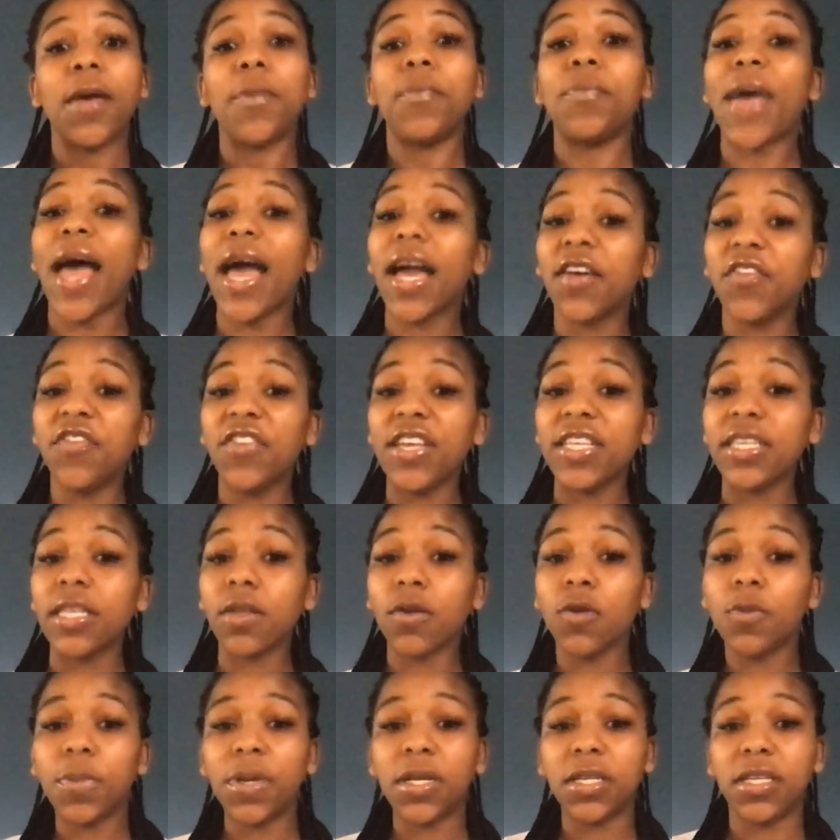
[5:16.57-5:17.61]
McAfee's a
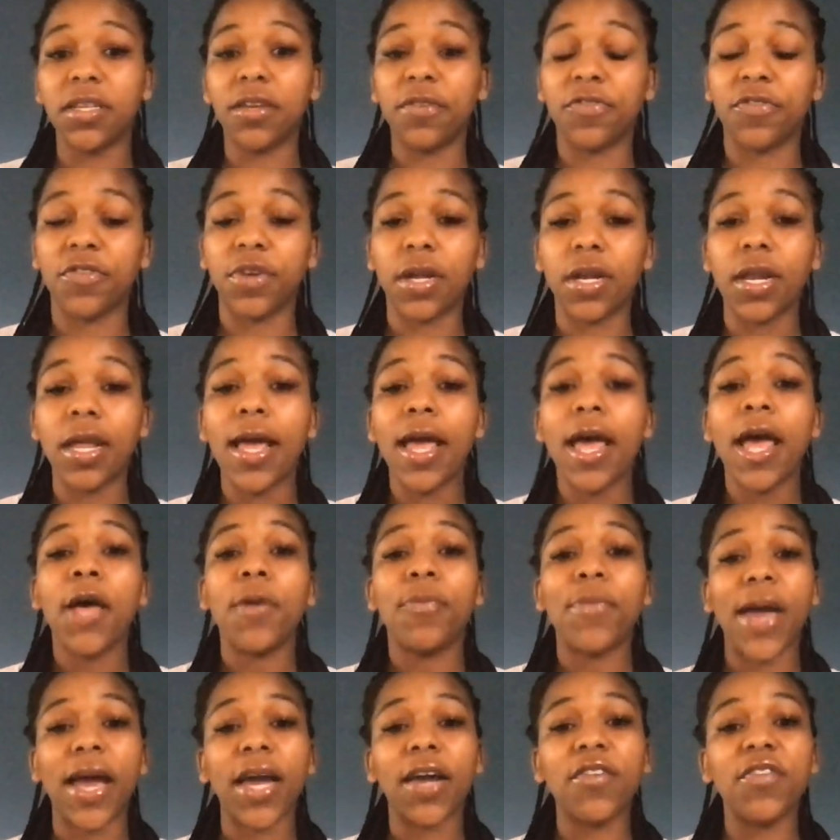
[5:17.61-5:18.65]
little bit different.
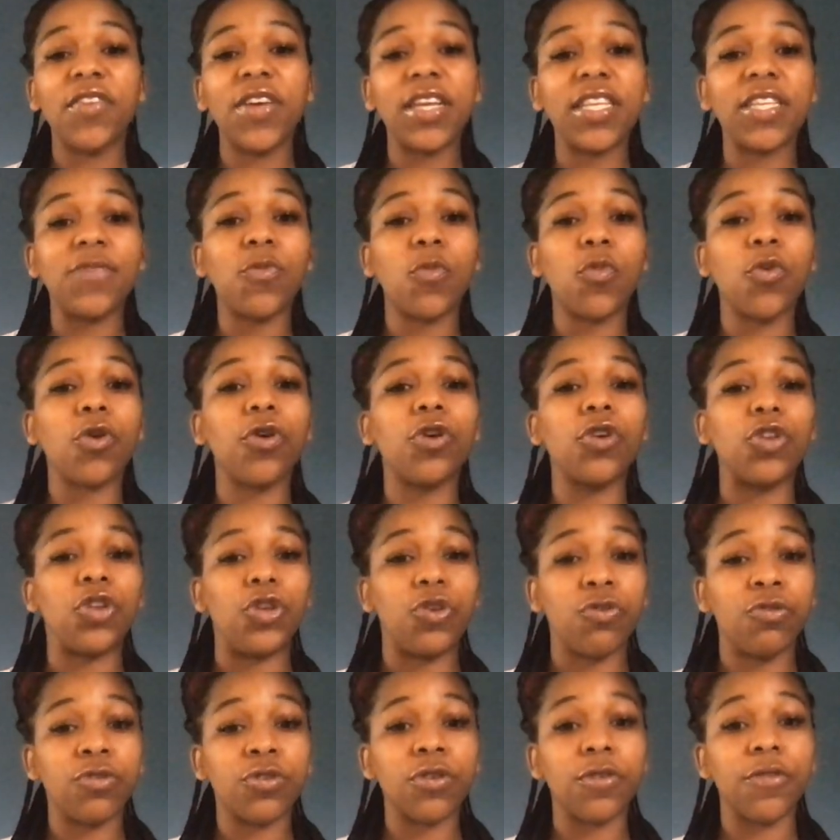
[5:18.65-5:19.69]
McAfee's more
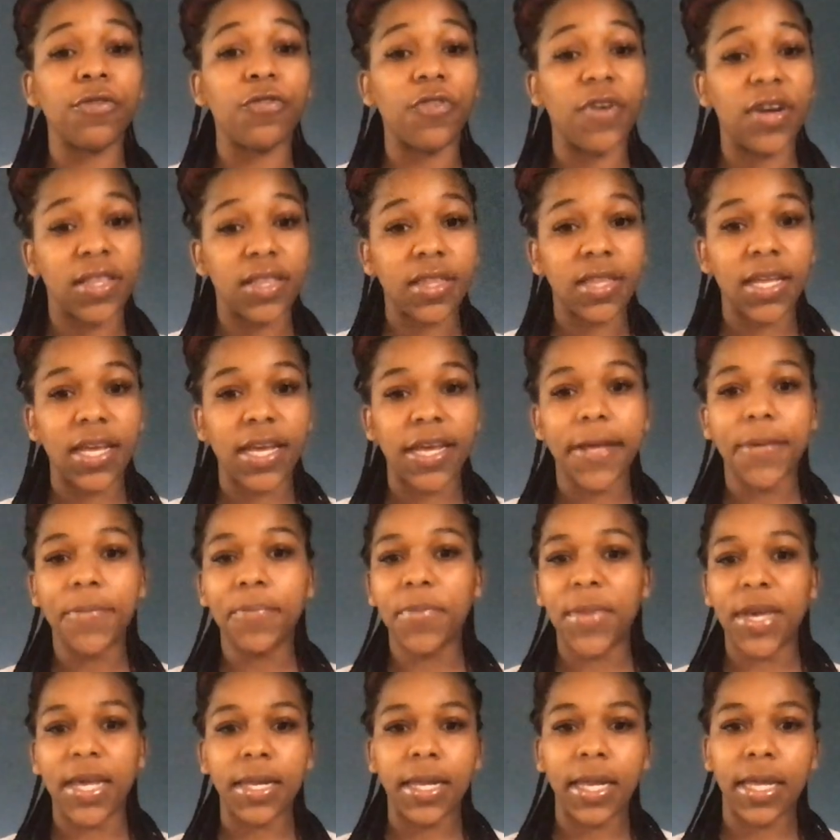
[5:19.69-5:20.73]
user friendly,
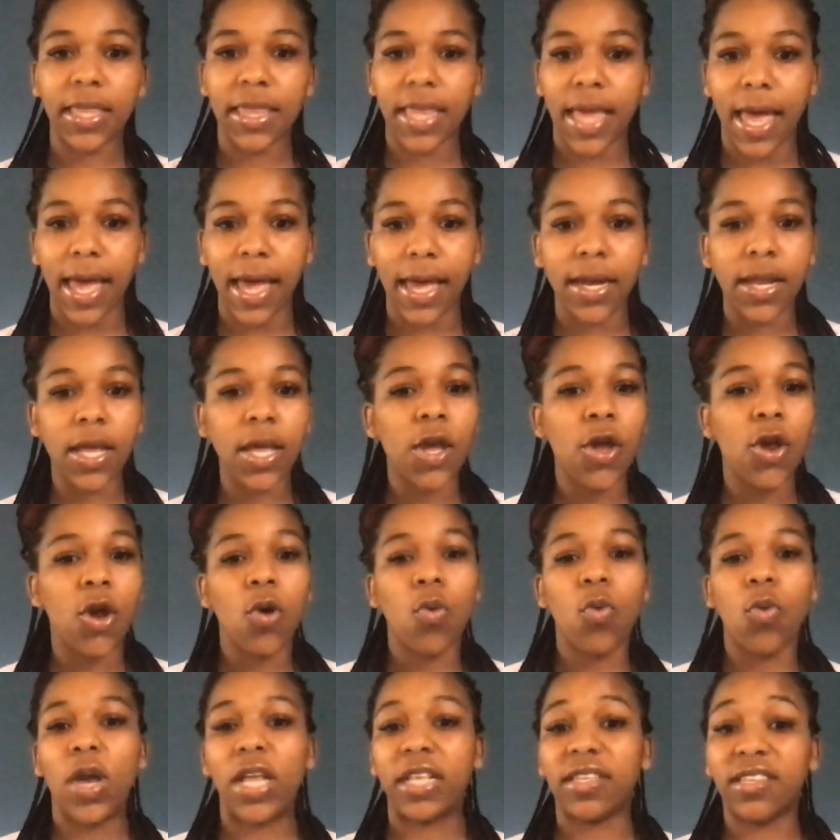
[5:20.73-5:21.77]
meaning that
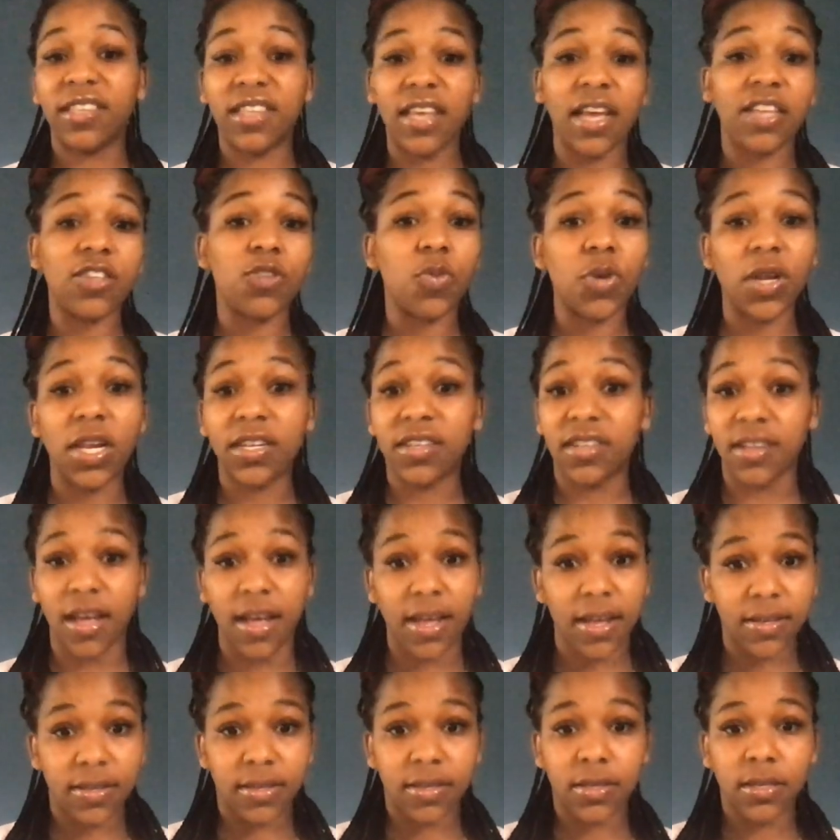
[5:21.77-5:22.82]
it says what it
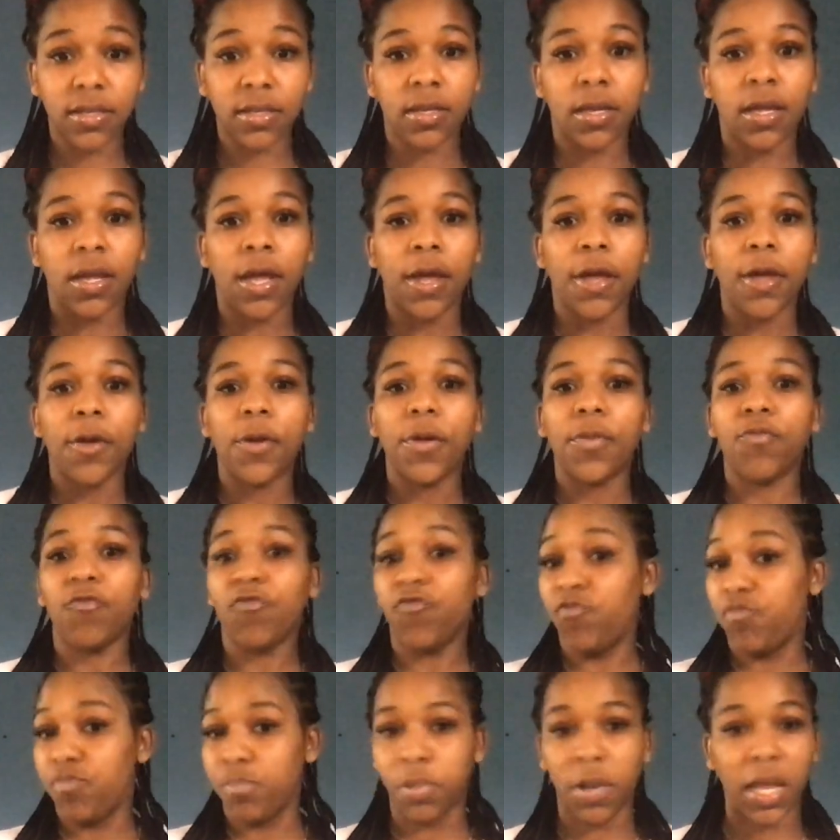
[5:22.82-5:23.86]
does
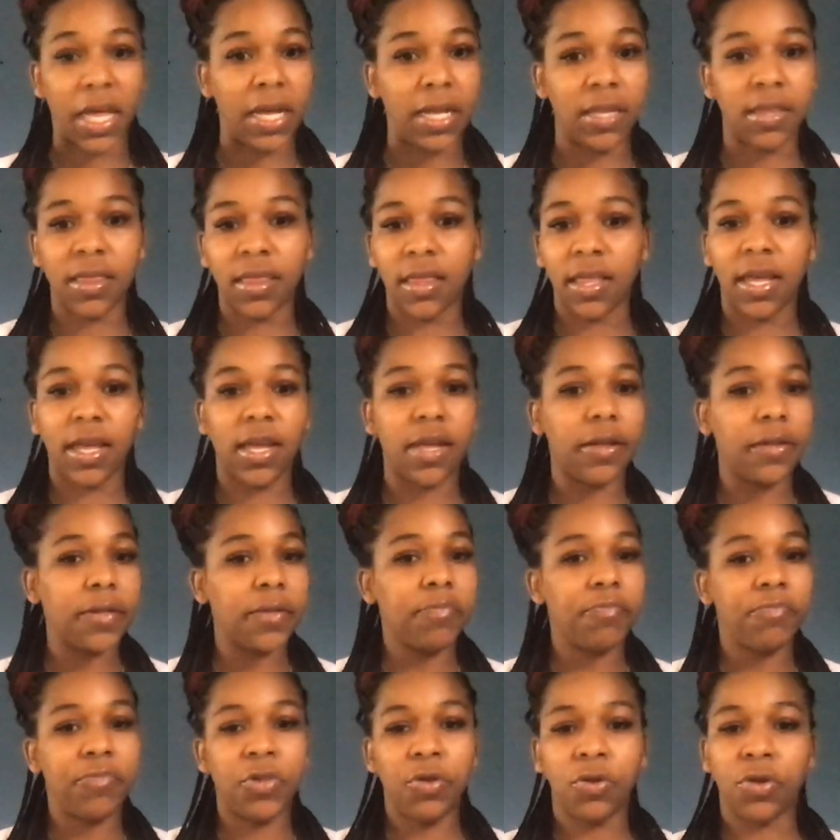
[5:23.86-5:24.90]
blatantly.
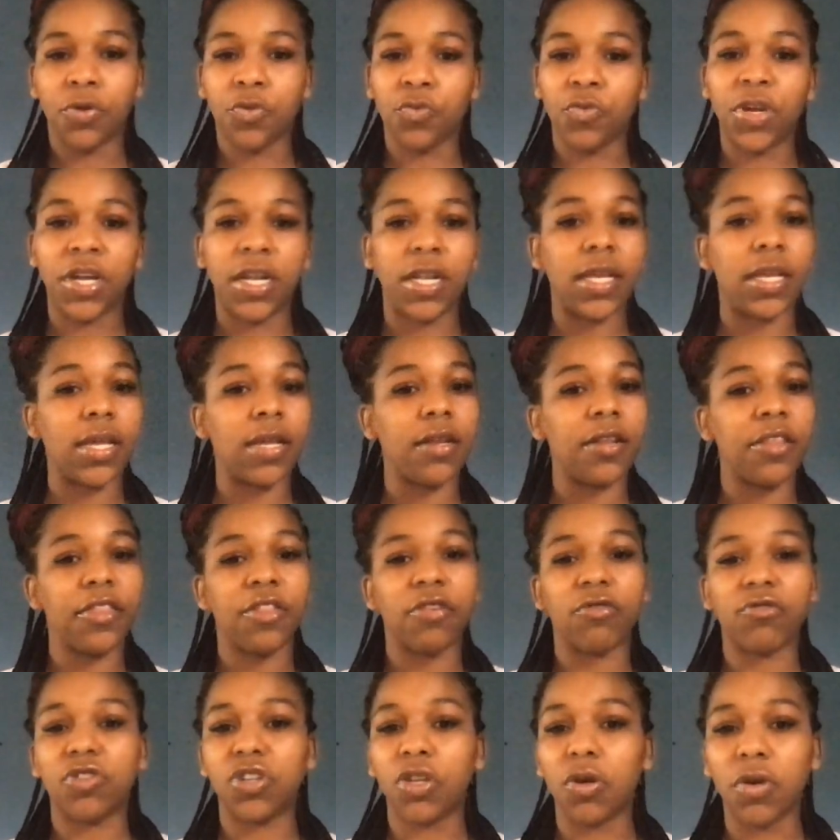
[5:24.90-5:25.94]
You can read it,
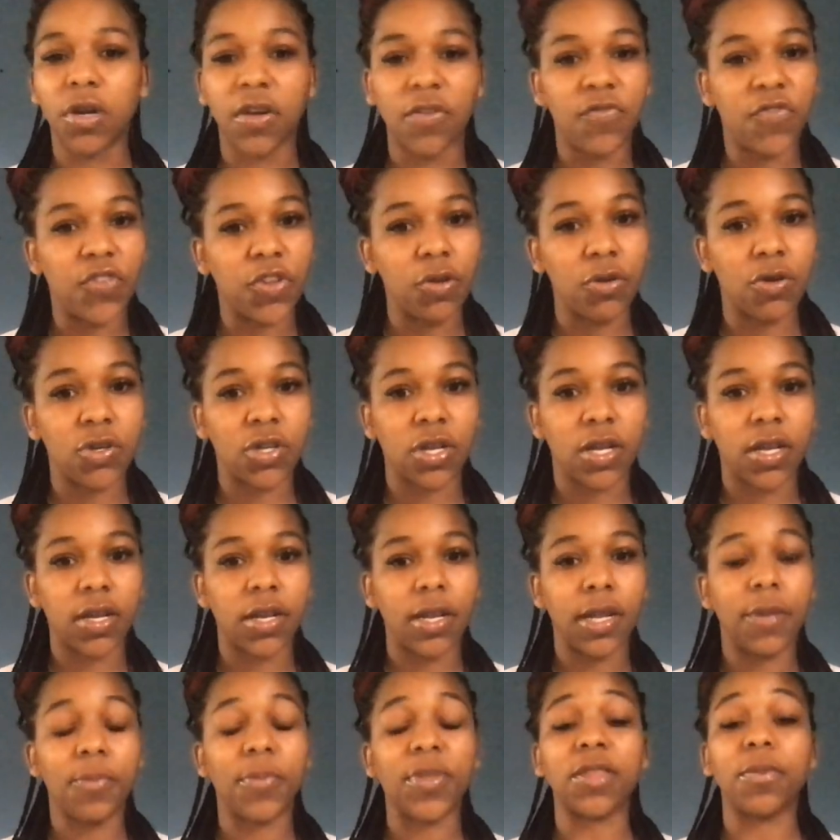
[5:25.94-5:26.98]
there's no
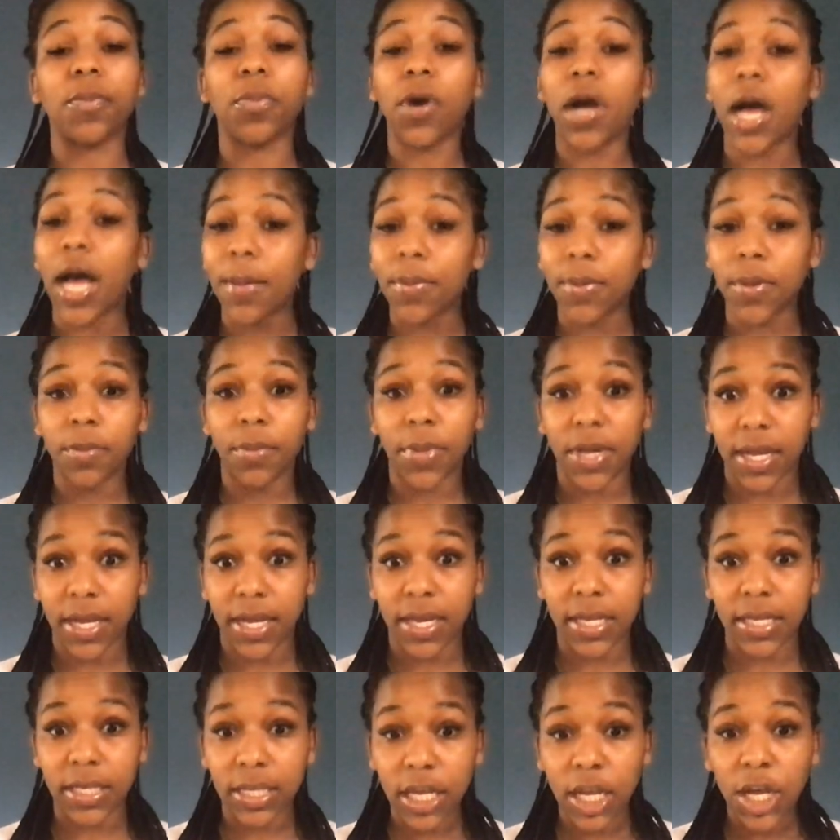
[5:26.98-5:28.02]
confusion. But the problem
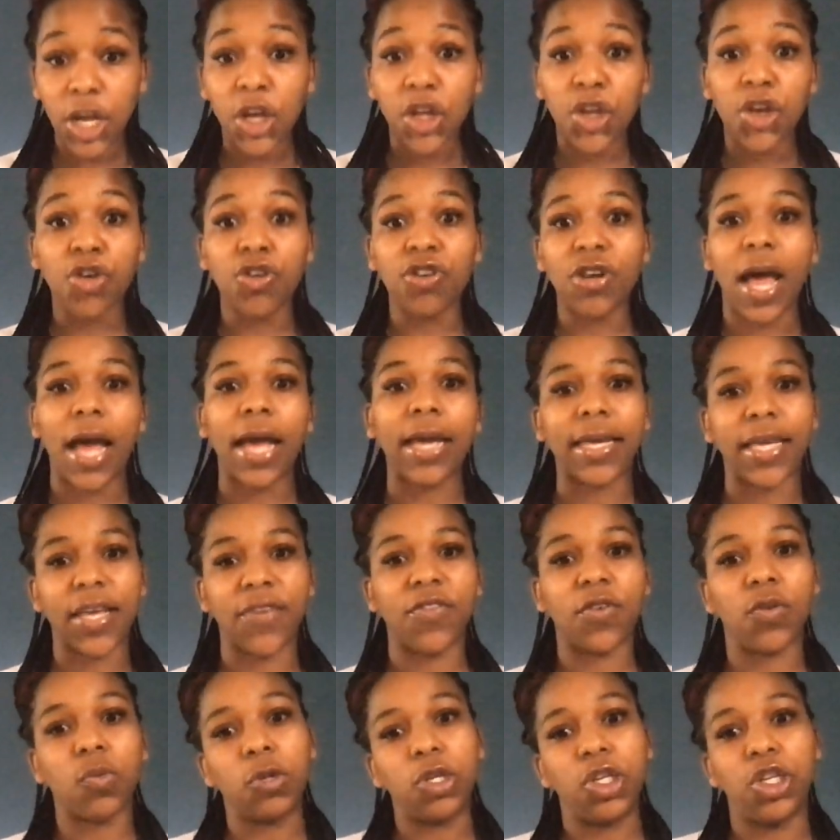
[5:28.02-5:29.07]
is you're not
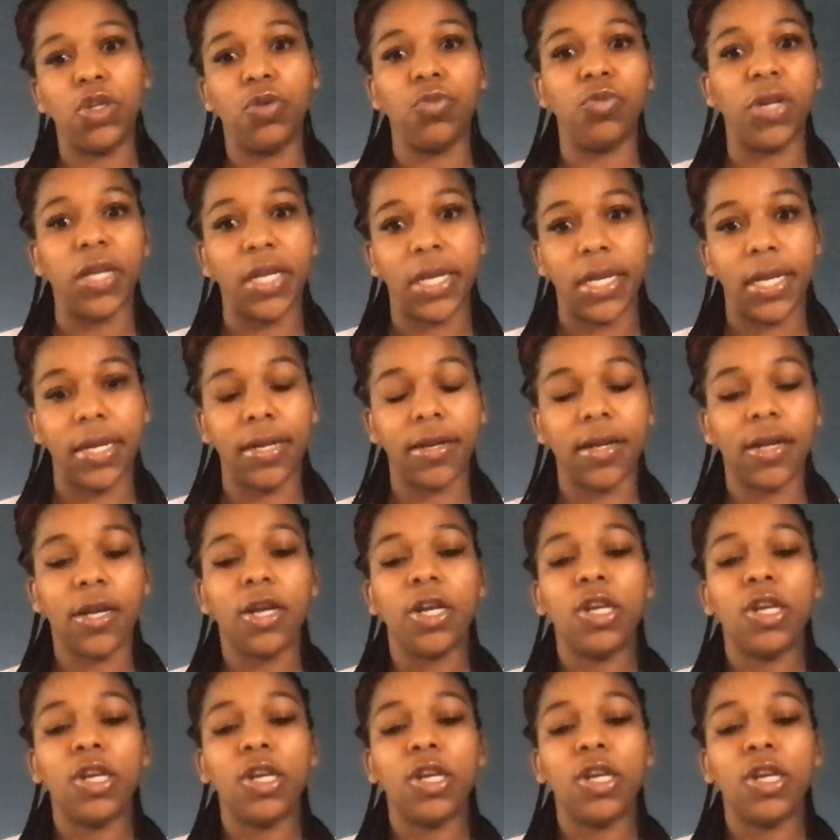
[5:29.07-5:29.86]
given what you need.